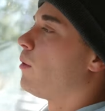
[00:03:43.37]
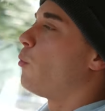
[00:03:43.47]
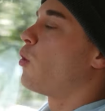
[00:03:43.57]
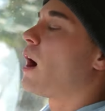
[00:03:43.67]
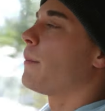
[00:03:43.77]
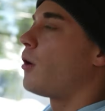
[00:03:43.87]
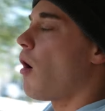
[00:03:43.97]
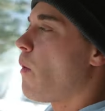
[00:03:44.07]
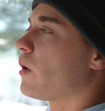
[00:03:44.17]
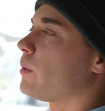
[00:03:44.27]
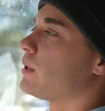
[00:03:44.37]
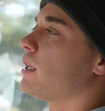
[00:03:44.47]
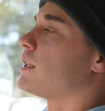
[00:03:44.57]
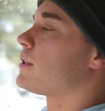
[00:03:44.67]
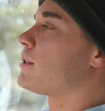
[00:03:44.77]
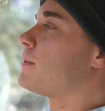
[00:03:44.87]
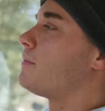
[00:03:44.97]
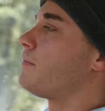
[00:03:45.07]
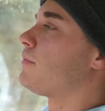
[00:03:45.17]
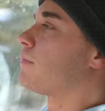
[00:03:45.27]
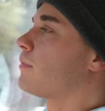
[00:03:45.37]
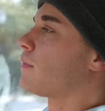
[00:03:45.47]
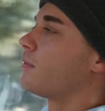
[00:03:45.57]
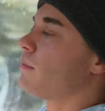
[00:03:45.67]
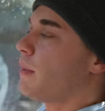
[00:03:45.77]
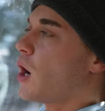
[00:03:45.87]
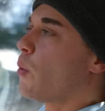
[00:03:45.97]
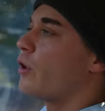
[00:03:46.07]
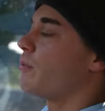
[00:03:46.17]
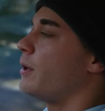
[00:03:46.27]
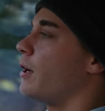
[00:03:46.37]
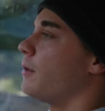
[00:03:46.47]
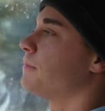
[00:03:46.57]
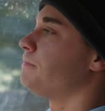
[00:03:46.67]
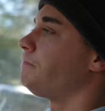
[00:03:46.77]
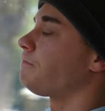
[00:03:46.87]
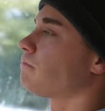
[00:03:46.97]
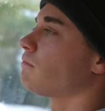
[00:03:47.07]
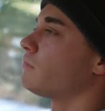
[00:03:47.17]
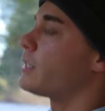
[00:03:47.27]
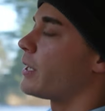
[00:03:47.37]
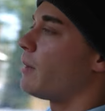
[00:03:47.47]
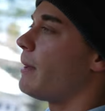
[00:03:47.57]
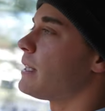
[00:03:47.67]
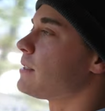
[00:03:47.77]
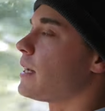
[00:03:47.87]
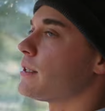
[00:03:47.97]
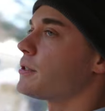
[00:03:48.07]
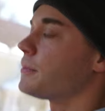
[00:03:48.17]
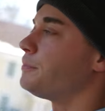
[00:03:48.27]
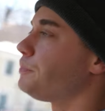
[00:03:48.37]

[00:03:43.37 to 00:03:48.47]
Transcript: Where I'm going with this, bear with me here, it's gonna make sense,